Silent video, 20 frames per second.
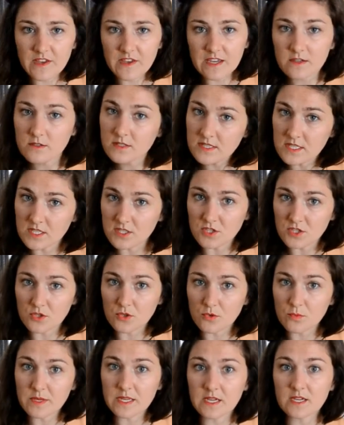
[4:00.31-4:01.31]
fails the
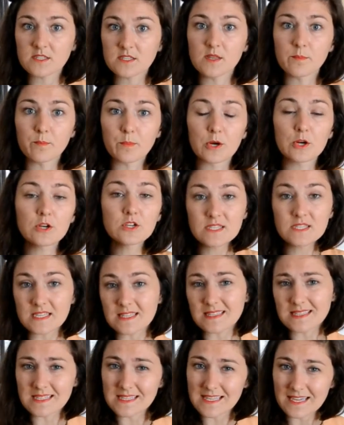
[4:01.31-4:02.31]
2 because the
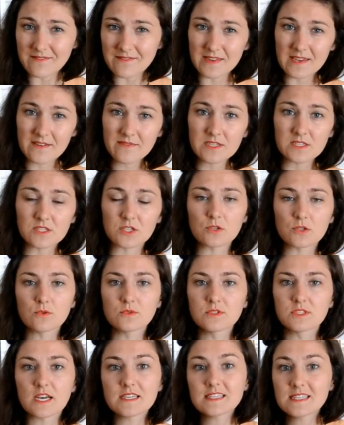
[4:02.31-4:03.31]
person that they've given
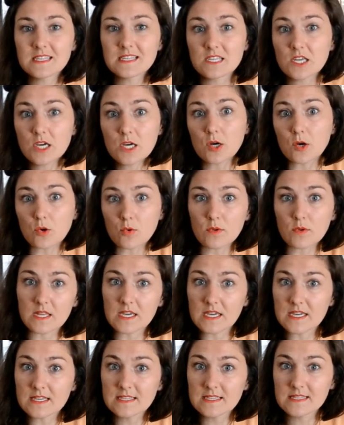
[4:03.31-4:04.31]
to doesn't know
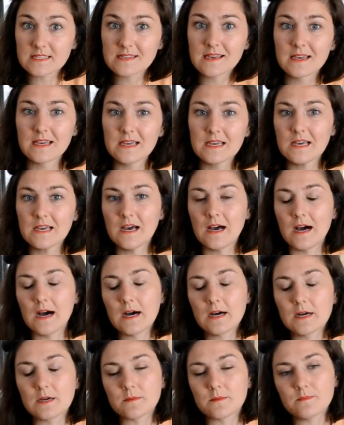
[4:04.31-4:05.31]
this.
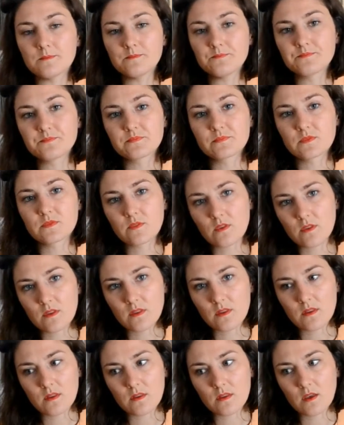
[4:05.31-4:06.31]

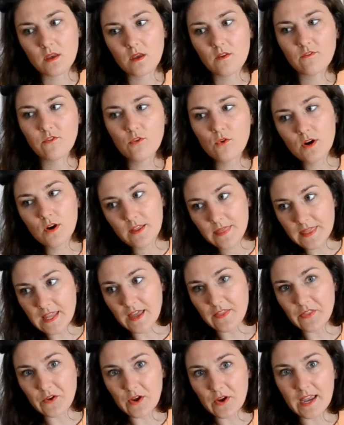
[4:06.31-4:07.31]
4, on
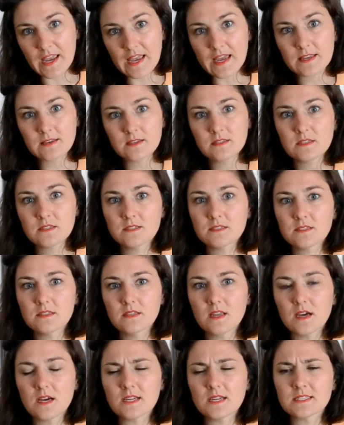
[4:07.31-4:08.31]
the other hand,
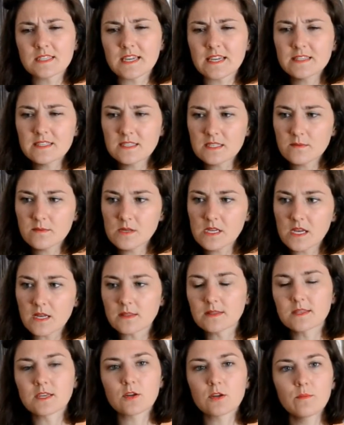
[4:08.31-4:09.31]
tends to be
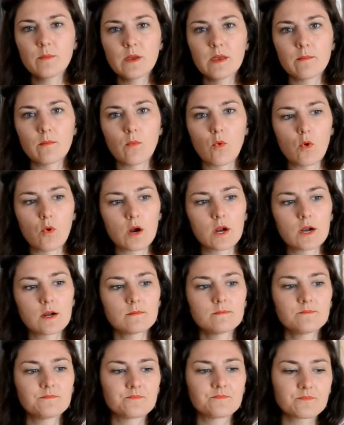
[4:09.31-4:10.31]
a little bit
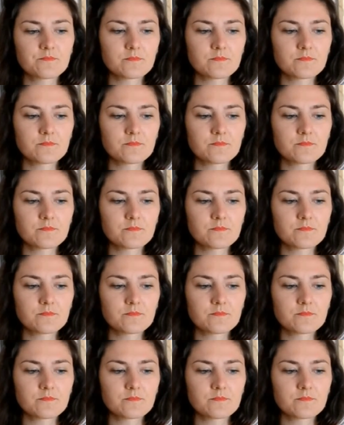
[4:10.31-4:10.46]
more